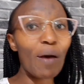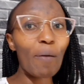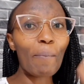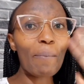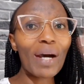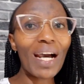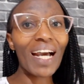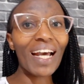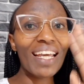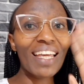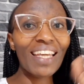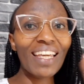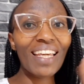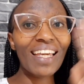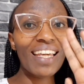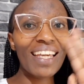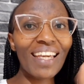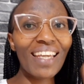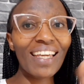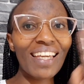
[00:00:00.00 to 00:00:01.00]
bye
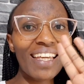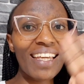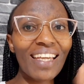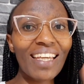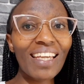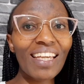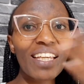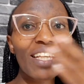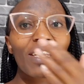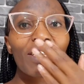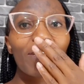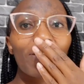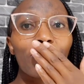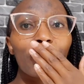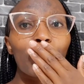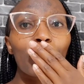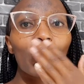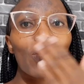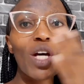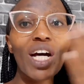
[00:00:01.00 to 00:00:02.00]

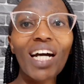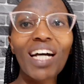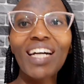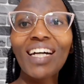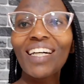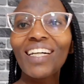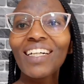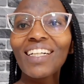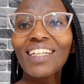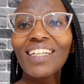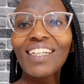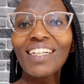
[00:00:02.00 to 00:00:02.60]
Mwah.